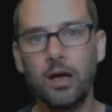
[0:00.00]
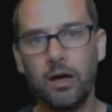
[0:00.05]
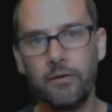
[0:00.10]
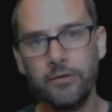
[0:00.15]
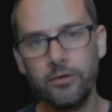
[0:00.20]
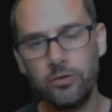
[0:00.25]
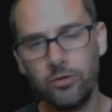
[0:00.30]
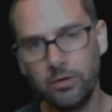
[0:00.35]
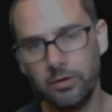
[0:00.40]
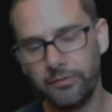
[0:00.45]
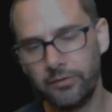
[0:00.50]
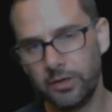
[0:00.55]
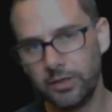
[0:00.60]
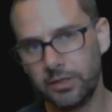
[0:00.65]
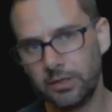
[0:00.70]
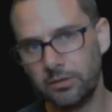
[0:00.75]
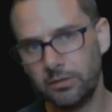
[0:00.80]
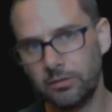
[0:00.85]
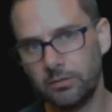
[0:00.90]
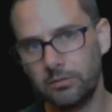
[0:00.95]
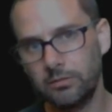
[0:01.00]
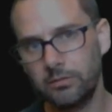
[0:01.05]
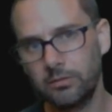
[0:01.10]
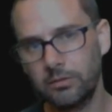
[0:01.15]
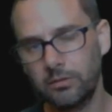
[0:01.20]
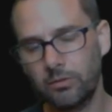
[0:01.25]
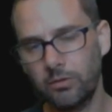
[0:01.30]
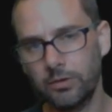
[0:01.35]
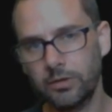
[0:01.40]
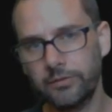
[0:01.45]
universal
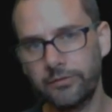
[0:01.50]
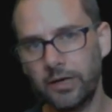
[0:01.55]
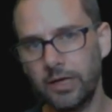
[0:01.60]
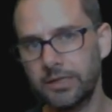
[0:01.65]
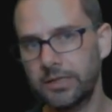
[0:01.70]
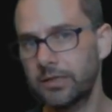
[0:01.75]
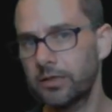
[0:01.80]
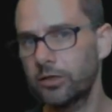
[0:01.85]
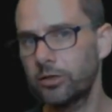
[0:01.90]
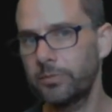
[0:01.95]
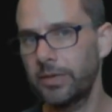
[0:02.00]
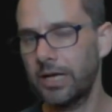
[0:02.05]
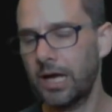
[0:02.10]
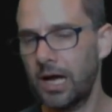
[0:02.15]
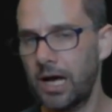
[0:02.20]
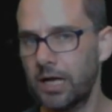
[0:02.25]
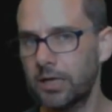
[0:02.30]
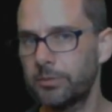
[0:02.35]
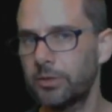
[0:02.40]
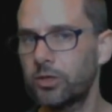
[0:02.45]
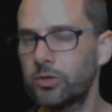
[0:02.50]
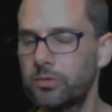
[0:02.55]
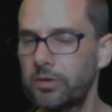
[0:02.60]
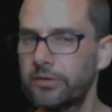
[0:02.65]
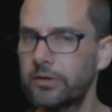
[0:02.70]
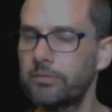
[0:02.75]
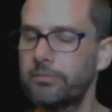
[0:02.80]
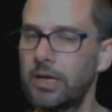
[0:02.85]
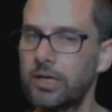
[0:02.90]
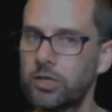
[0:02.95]
quantifiers is a little bit harder because we've
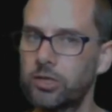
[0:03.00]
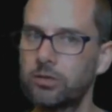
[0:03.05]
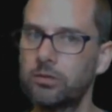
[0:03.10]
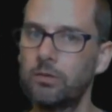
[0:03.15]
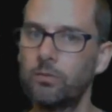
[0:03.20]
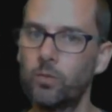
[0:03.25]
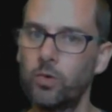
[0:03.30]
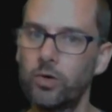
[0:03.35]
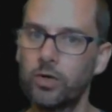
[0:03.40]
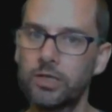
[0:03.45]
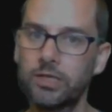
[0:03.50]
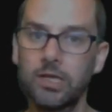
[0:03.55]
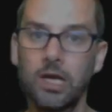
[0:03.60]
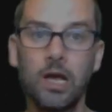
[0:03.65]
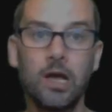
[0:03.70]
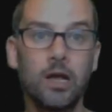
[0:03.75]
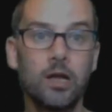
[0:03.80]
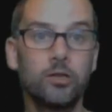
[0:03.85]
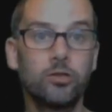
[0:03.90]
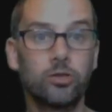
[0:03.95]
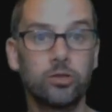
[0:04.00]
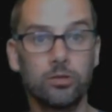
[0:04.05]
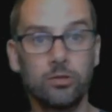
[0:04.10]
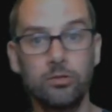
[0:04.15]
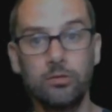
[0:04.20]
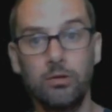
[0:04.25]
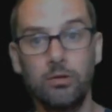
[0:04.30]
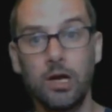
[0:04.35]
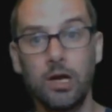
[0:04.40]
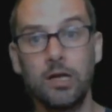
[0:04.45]
got to make sure it works
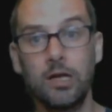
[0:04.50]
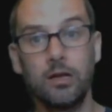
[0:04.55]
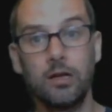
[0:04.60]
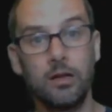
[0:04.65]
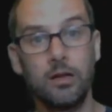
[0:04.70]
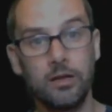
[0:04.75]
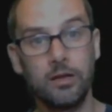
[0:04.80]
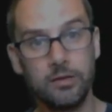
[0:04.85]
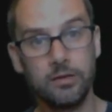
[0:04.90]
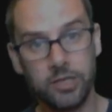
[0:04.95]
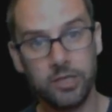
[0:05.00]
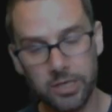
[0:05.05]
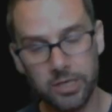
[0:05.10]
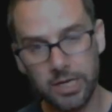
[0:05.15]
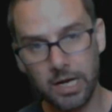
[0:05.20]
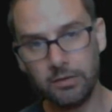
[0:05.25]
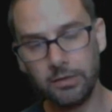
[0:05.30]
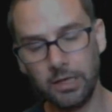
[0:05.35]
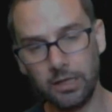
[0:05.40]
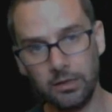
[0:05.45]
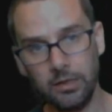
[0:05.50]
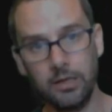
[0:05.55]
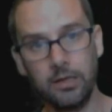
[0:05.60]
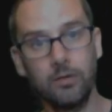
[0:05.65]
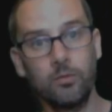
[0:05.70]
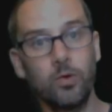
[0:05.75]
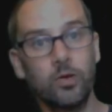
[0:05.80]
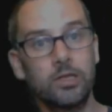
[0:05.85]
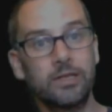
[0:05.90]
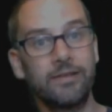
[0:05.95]
true generically, that it
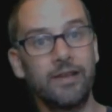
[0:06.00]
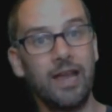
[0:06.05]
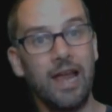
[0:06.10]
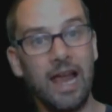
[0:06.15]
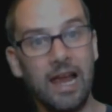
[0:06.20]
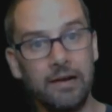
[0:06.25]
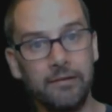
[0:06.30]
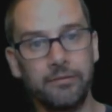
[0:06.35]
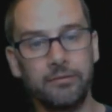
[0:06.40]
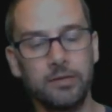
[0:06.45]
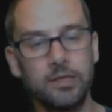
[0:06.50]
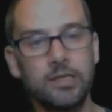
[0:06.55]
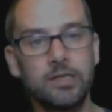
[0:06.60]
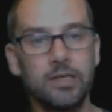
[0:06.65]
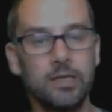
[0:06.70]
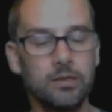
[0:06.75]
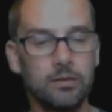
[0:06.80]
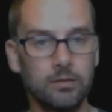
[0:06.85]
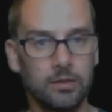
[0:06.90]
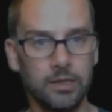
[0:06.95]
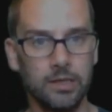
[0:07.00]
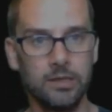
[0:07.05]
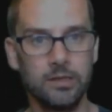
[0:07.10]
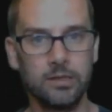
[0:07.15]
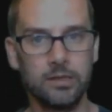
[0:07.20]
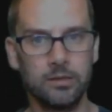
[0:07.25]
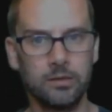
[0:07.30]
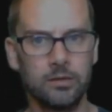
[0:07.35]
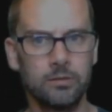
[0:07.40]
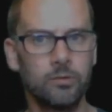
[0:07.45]
works for every single
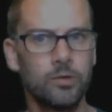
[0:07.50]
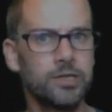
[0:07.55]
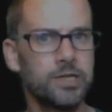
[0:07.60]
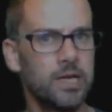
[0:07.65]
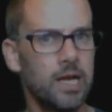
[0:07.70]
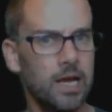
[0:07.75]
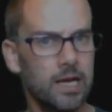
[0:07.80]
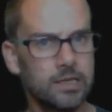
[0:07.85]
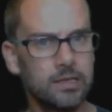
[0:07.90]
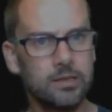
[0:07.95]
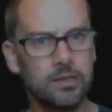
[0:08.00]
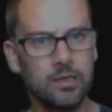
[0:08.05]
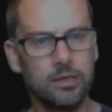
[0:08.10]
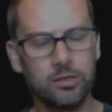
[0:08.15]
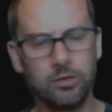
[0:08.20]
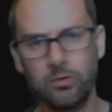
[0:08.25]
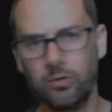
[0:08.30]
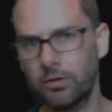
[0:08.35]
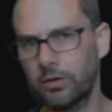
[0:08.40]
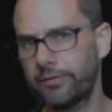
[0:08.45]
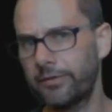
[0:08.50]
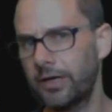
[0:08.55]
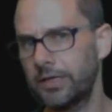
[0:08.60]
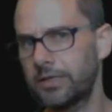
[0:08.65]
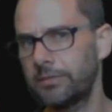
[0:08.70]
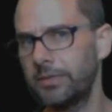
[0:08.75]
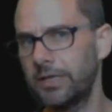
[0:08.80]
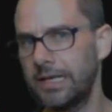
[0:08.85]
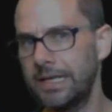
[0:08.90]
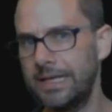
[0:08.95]
instance. Whereas an existential quantifier is a
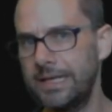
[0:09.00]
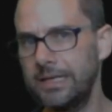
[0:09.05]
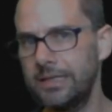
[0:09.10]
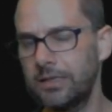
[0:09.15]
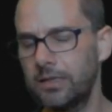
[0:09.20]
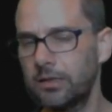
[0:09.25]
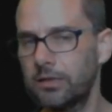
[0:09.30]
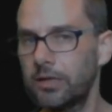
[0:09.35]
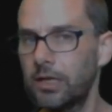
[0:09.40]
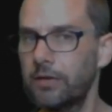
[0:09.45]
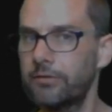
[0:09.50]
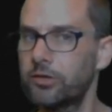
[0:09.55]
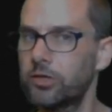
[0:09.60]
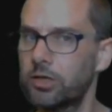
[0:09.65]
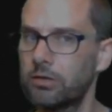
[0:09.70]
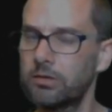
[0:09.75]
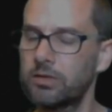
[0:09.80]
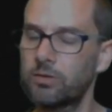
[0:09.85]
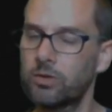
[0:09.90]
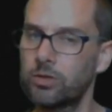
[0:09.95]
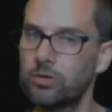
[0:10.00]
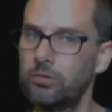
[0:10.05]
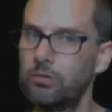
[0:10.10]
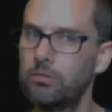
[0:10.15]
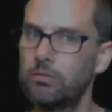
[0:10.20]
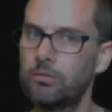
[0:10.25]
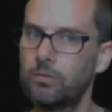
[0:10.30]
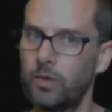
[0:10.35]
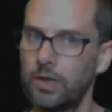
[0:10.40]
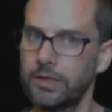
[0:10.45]
bit easier, and I have to show it true
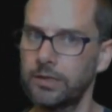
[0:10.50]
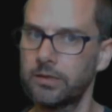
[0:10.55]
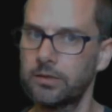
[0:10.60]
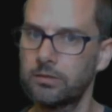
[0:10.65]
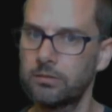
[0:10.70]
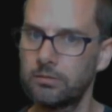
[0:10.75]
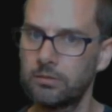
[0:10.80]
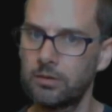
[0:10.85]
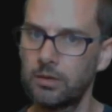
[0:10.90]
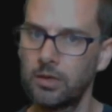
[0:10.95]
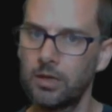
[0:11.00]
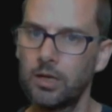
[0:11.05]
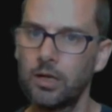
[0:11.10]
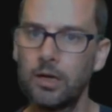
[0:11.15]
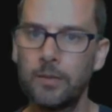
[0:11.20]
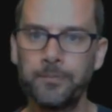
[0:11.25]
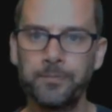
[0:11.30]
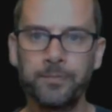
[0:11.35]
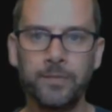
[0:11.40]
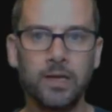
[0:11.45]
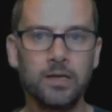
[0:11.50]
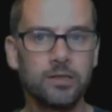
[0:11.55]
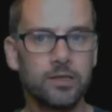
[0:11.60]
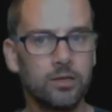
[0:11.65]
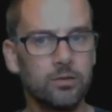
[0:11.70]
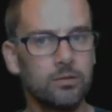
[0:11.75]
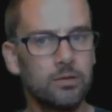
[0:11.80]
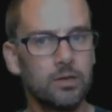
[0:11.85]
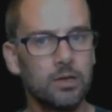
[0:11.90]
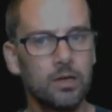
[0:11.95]
once.
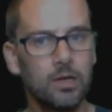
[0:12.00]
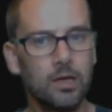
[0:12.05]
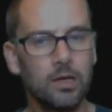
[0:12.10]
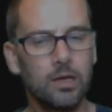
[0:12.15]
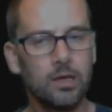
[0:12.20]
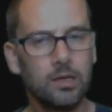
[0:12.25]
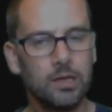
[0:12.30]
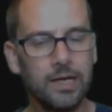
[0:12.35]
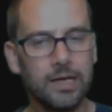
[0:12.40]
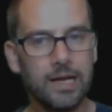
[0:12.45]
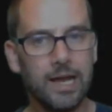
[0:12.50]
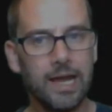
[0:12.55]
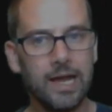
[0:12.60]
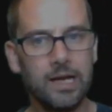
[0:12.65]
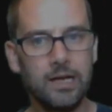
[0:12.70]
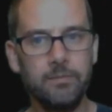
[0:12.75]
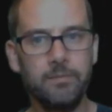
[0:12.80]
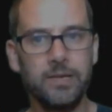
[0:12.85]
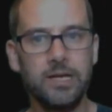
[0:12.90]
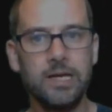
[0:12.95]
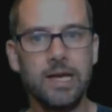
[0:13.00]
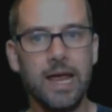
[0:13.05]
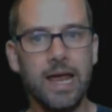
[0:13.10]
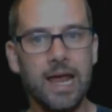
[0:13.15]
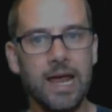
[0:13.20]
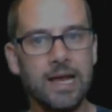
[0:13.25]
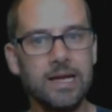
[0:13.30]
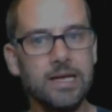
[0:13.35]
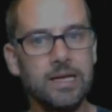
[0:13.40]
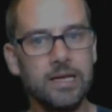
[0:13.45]
So let n be
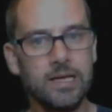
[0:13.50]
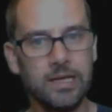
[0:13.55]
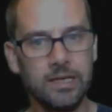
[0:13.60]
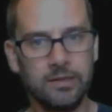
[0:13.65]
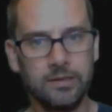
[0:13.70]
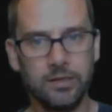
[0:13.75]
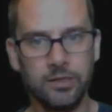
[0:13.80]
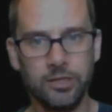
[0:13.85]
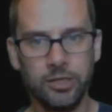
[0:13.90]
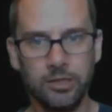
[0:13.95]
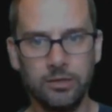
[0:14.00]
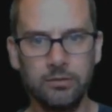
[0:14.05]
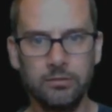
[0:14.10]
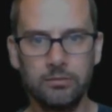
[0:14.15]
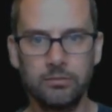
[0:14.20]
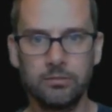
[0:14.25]
any integer,